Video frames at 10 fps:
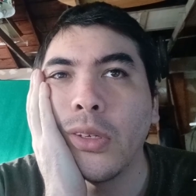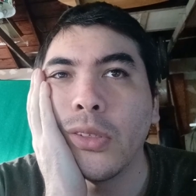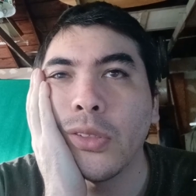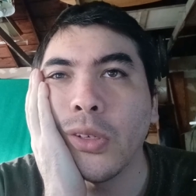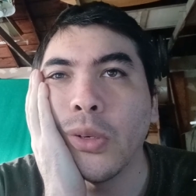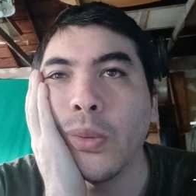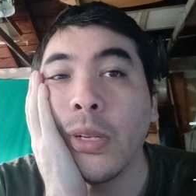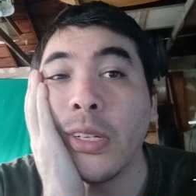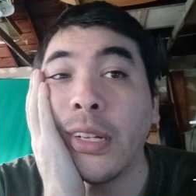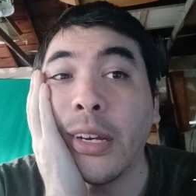So when
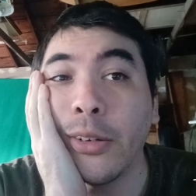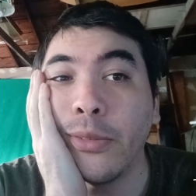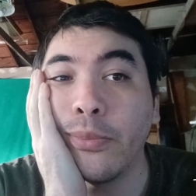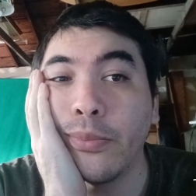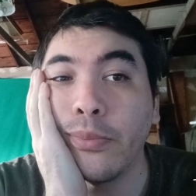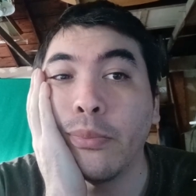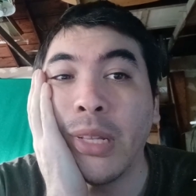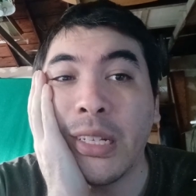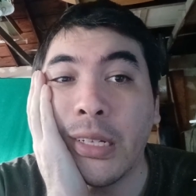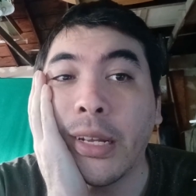in doubt,
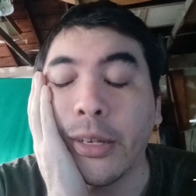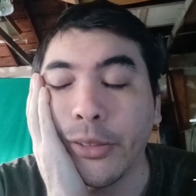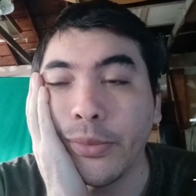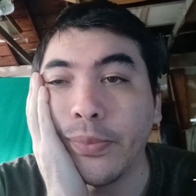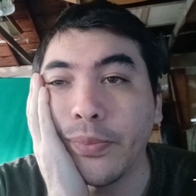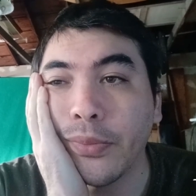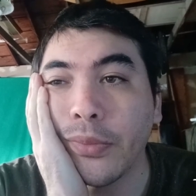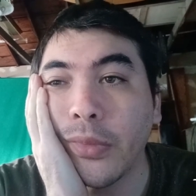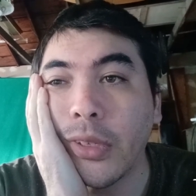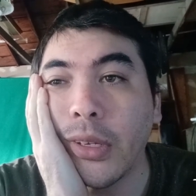blend it out,
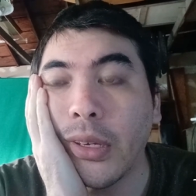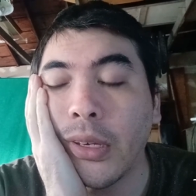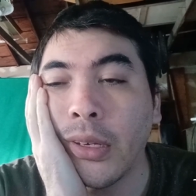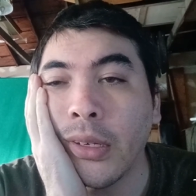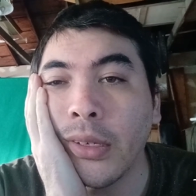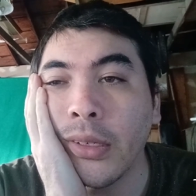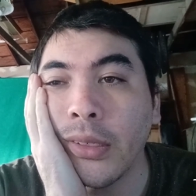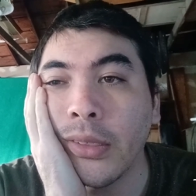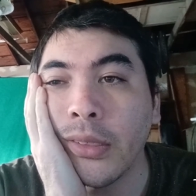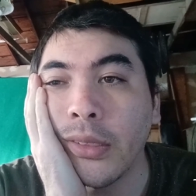
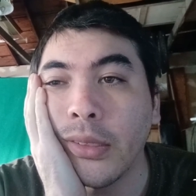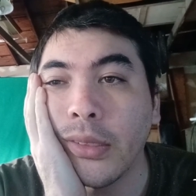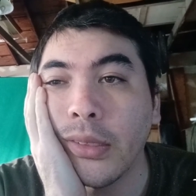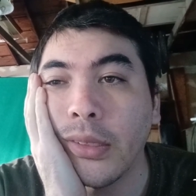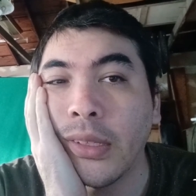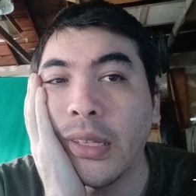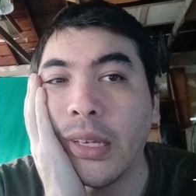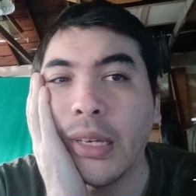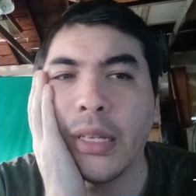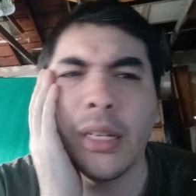and
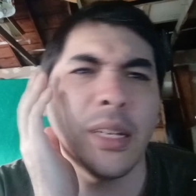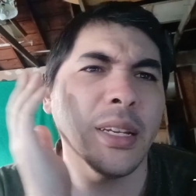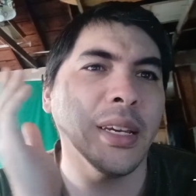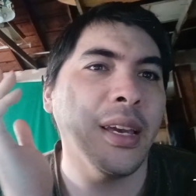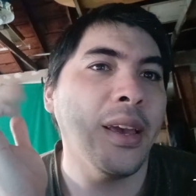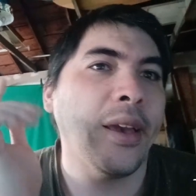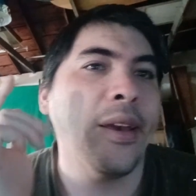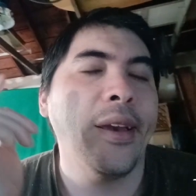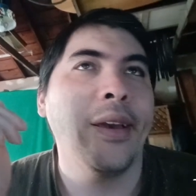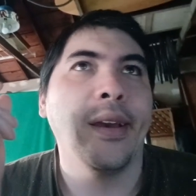then
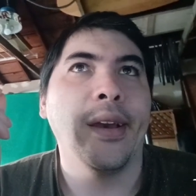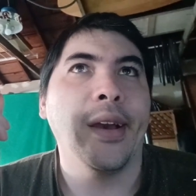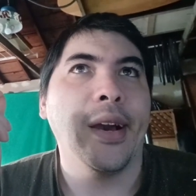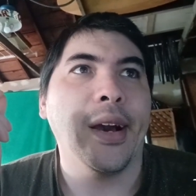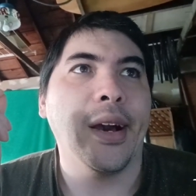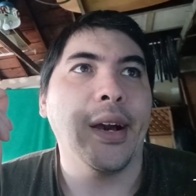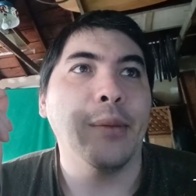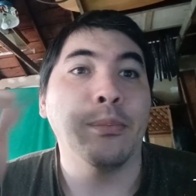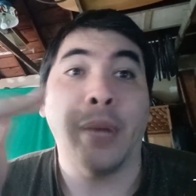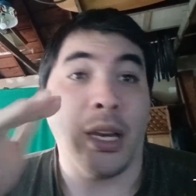
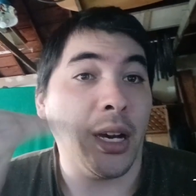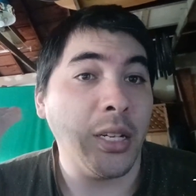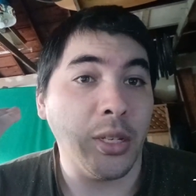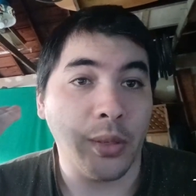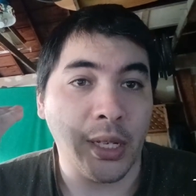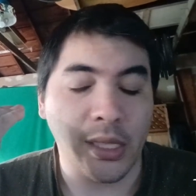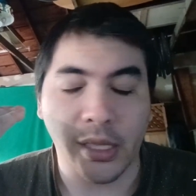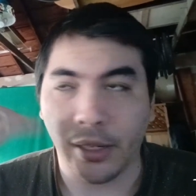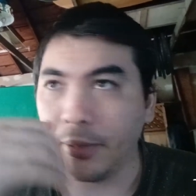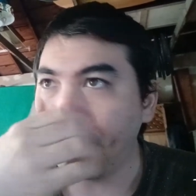my audio cuts
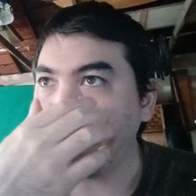out,